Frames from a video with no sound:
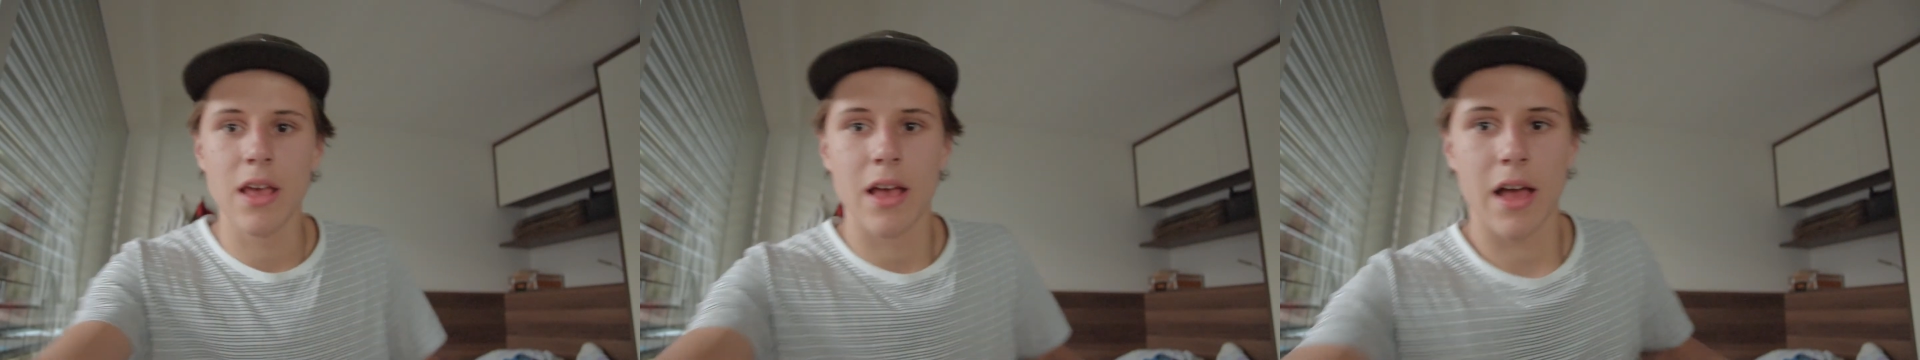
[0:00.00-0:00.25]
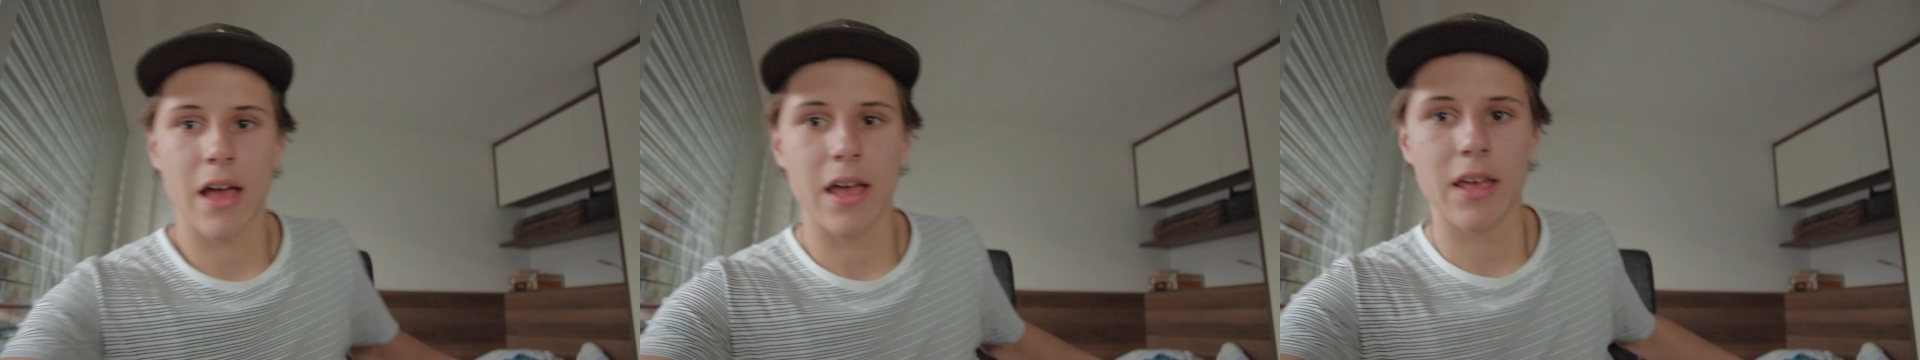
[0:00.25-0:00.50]

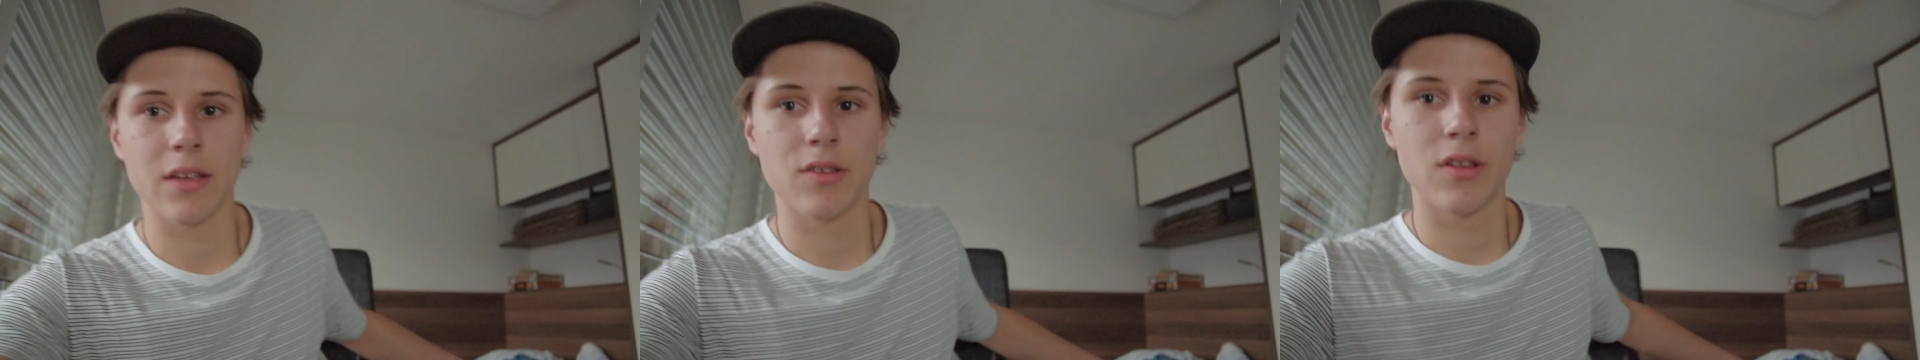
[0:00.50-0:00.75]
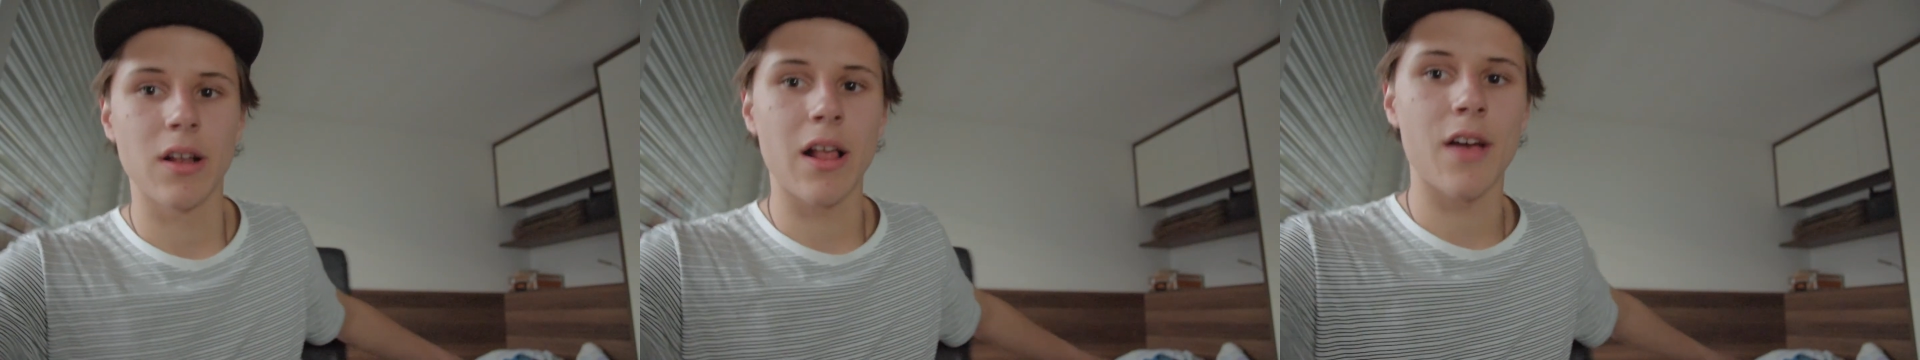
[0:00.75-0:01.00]
I
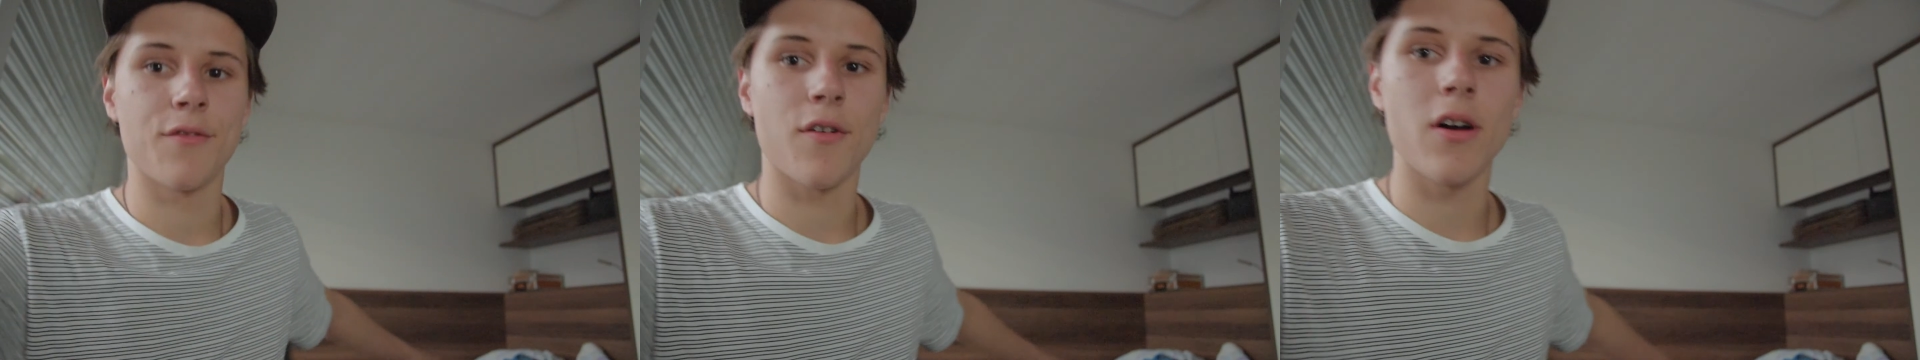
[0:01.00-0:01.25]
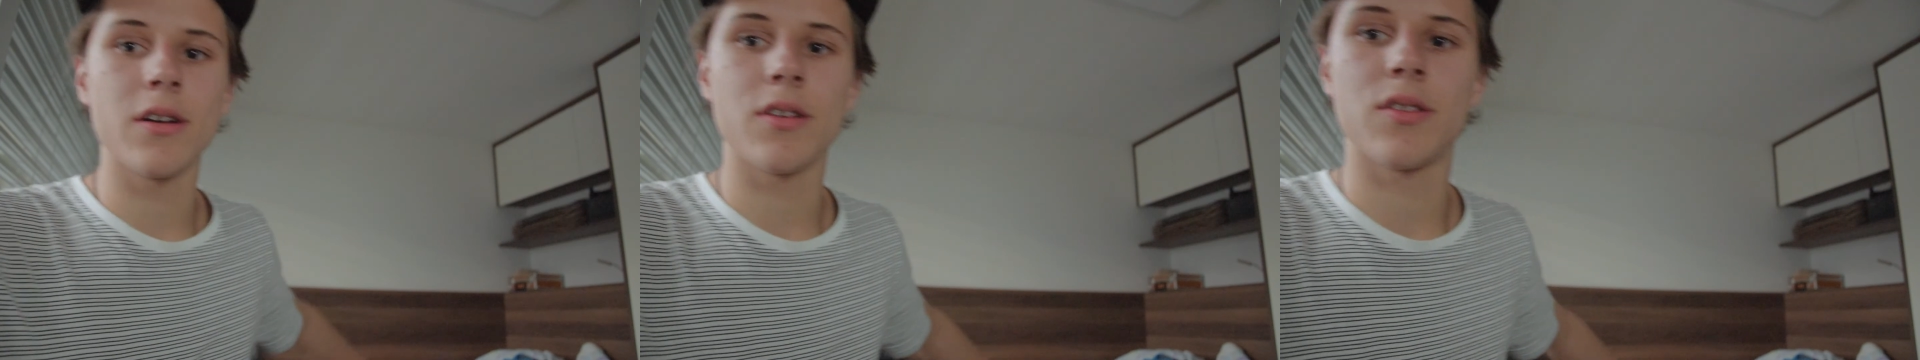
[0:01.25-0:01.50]
still have
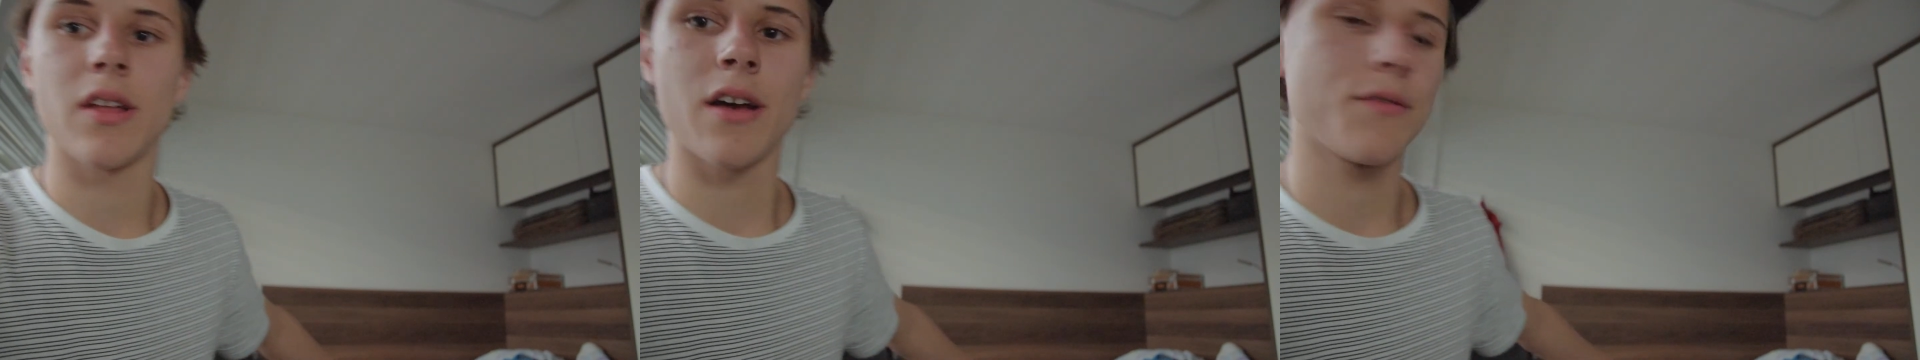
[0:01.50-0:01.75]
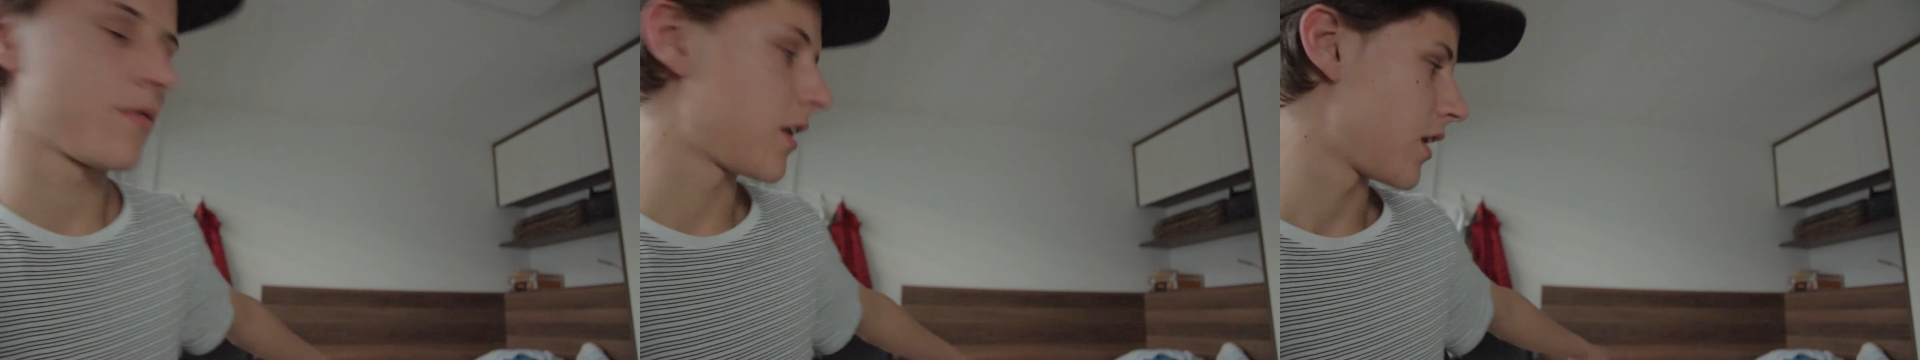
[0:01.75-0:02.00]
all the
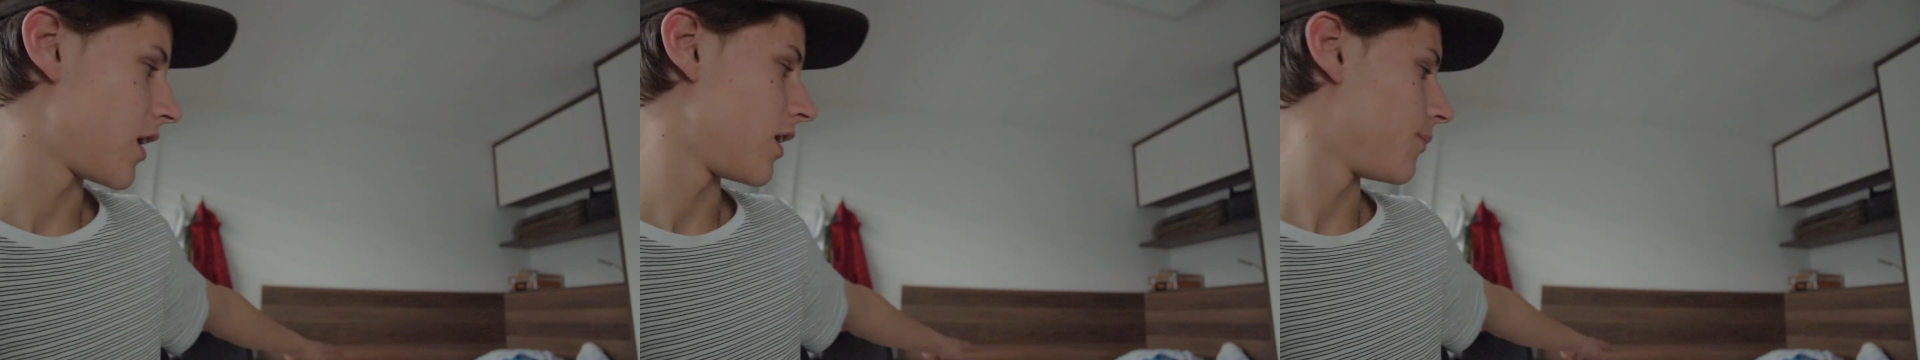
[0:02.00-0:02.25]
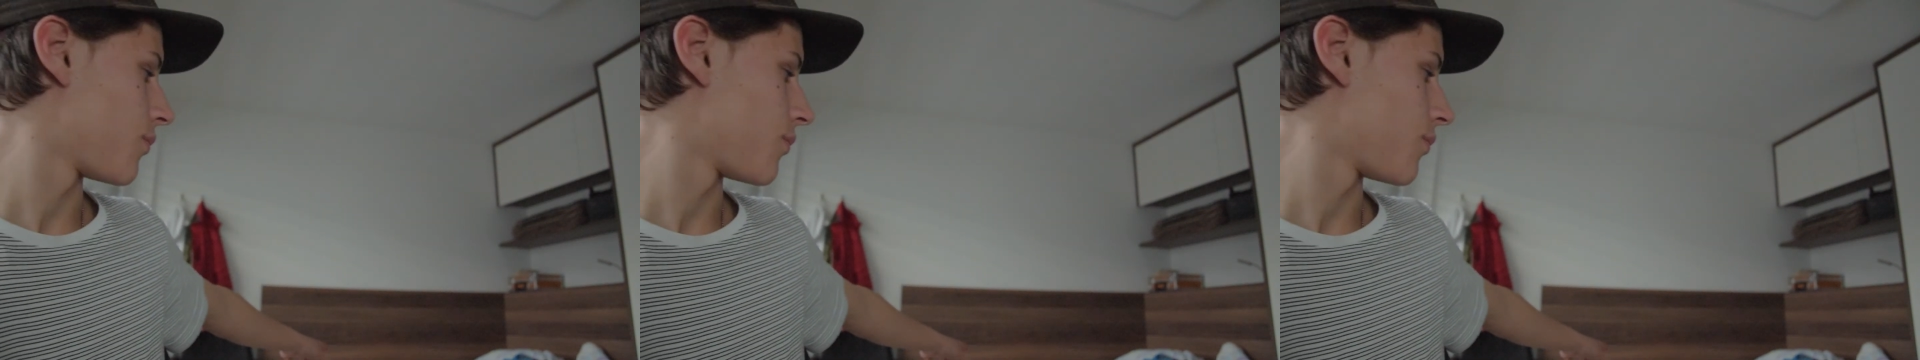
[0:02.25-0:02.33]
stuff that I